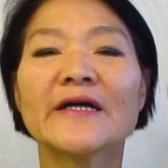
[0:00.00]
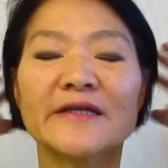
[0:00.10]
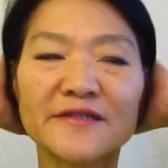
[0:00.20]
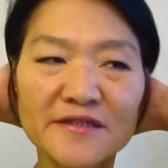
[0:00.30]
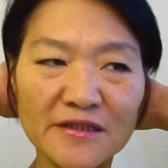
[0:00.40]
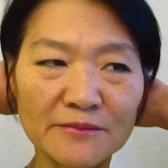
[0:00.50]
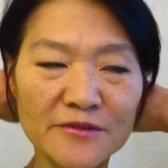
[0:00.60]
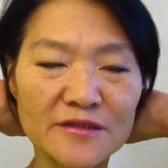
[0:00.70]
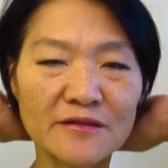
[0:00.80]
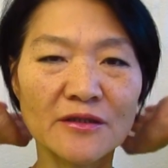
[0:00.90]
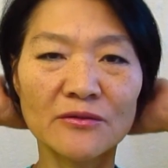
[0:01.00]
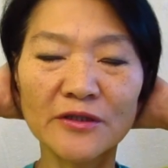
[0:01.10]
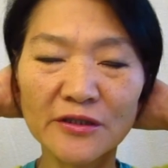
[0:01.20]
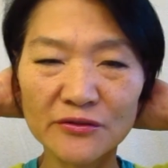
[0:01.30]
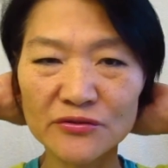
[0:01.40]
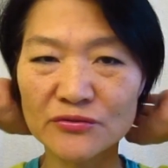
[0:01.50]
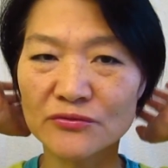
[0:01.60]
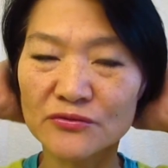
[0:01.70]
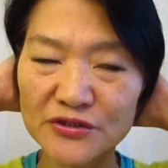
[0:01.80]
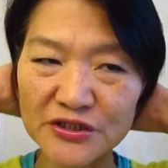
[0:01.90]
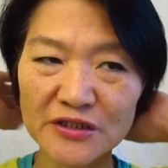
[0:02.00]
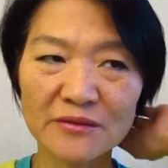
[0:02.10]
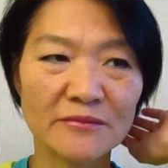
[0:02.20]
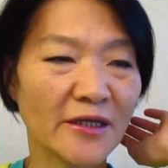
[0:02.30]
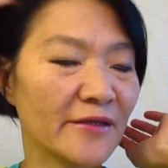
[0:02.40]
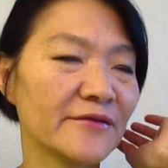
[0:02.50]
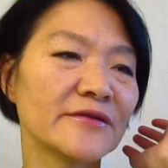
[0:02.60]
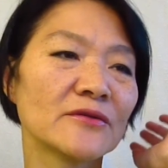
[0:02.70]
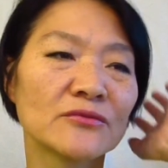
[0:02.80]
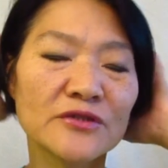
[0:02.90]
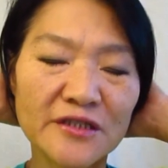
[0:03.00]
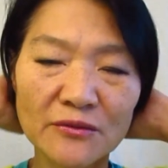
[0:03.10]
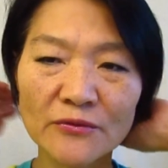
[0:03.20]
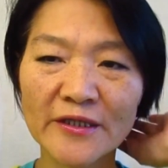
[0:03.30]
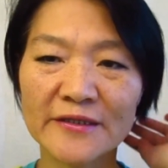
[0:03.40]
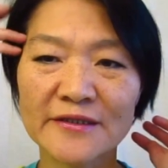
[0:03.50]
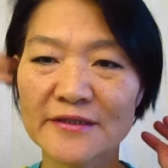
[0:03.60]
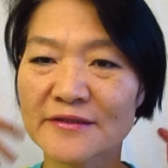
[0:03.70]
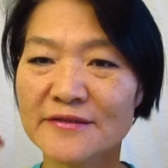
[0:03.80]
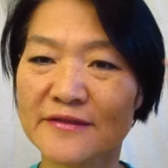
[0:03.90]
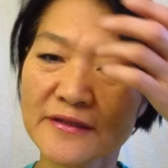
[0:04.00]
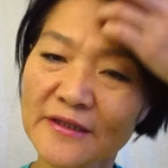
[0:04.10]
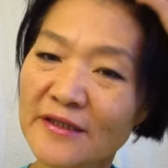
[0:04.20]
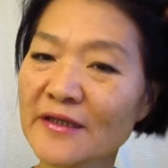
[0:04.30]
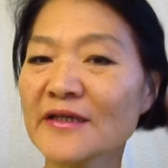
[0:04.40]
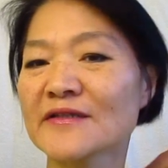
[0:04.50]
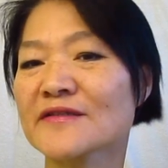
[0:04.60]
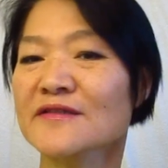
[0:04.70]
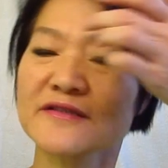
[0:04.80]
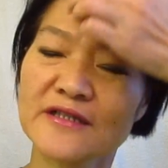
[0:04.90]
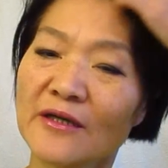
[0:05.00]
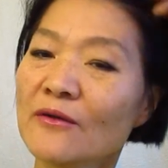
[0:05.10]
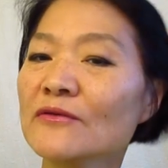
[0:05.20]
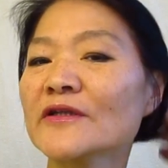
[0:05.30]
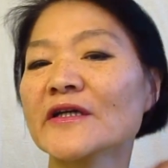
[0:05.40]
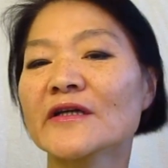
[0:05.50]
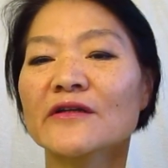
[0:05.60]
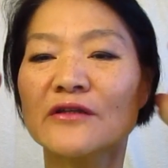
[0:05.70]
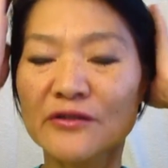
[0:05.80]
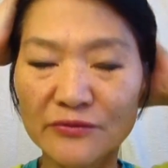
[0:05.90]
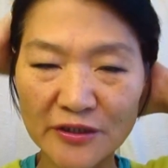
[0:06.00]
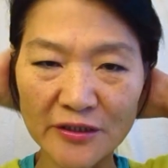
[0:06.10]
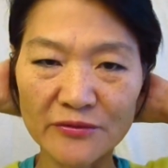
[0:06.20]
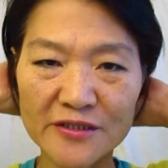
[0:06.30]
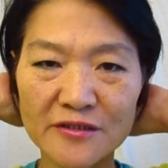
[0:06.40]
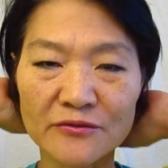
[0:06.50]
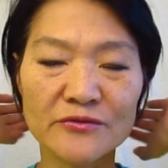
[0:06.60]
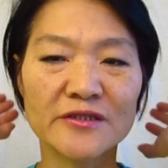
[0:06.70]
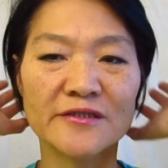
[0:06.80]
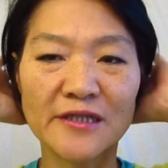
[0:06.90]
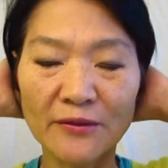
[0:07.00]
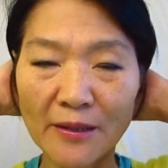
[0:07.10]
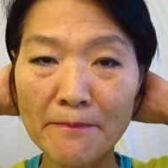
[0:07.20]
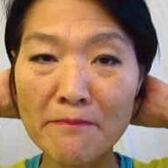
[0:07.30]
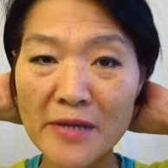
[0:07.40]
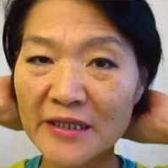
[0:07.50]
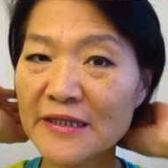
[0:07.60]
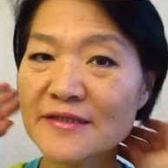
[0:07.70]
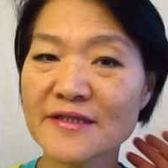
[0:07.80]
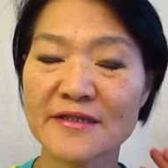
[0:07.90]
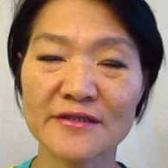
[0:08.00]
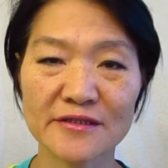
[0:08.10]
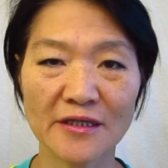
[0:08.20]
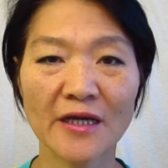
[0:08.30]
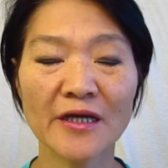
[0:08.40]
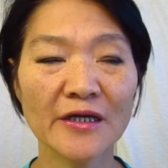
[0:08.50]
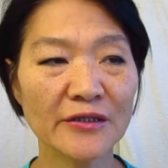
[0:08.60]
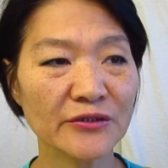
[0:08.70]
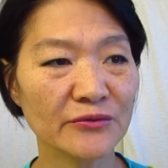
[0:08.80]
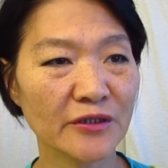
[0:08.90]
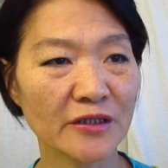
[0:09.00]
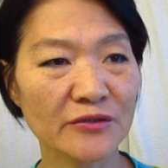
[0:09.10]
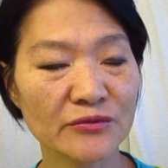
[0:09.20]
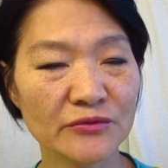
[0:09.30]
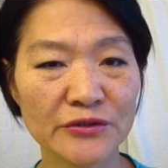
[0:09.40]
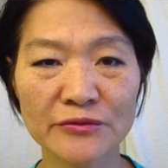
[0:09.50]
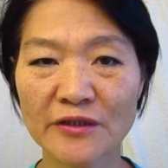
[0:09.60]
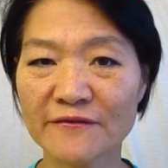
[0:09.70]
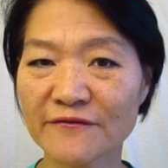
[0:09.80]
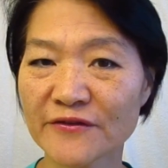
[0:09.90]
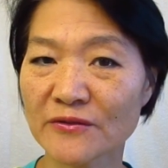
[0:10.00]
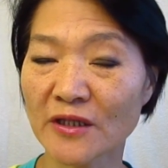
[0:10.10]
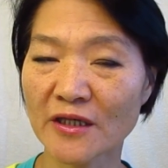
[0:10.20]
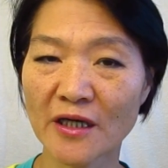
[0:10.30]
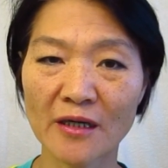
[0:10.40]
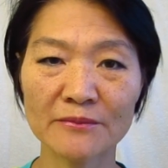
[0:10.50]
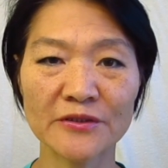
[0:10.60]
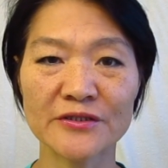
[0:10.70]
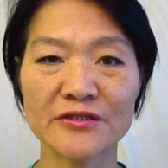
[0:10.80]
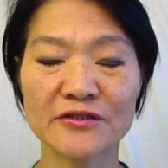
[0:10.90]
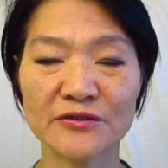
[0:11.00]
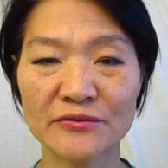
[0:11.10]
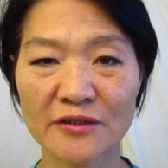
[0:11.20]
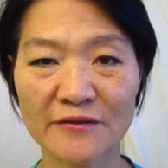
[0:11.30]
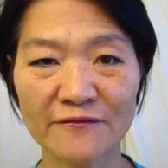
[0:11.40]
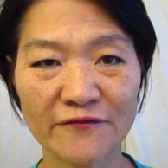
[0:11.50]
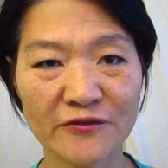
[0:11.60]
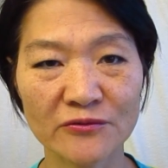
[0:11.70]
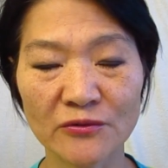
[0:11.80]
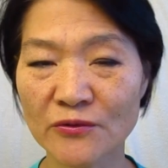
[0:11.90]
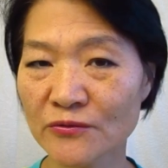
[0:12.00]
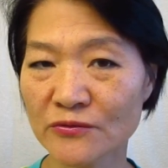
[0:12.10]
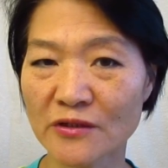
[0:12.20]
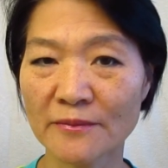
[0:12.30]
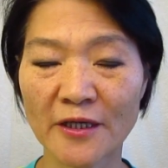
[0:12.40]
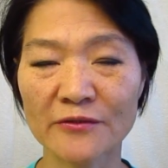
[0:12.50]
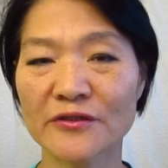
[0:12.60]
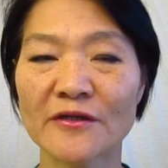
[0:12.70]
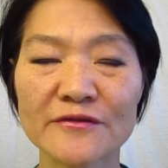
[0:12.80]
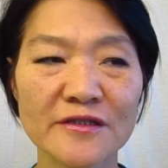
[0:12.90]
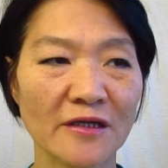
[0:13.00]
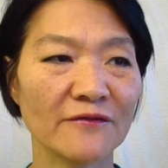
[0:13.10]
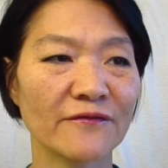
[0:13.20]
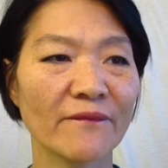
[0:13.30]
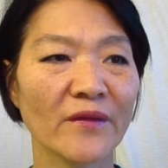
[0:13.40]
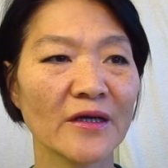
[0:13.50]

it seems going to gym and losing weight is, is the only New Year resolution. There are many things you can do. You can feel accomplished, you can feel good about yourself.